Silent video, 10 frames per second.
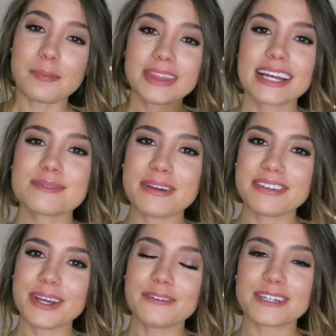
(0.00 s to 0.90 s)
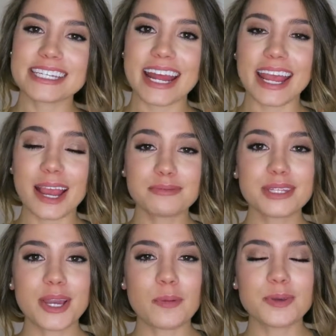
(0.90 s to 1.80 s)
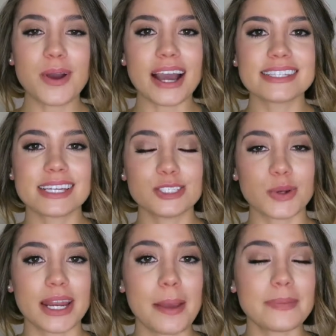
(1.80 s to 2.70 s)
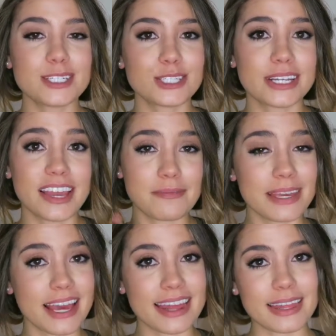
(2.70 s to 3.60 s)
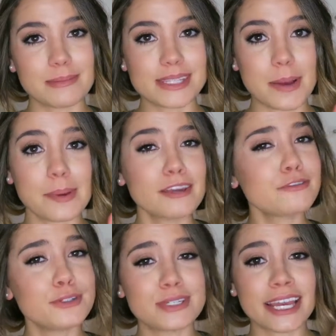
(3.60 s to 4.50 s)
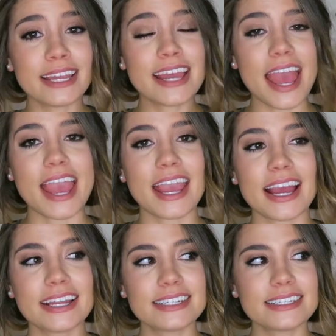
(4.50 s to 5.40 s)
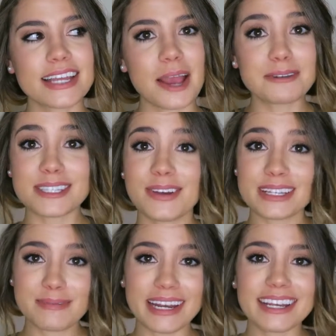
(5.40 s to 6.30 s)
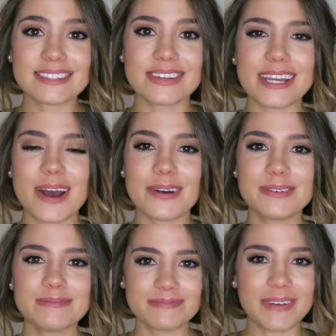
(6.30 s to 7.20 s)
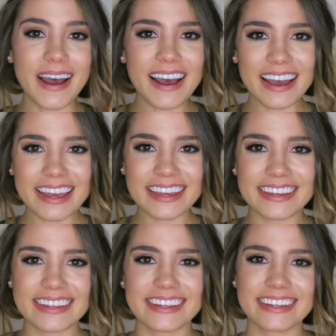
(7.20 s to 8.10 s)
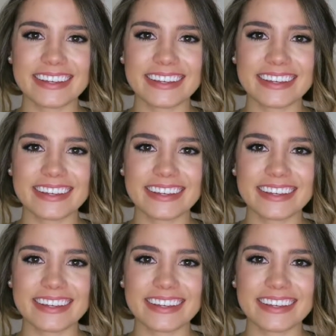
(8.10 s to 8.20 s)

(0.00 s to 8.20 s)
But that's my video for today. I really hope you guys enjoyed it. Be sure to give me a thumbs up if you did, and I will see you guys in my next video. Bye!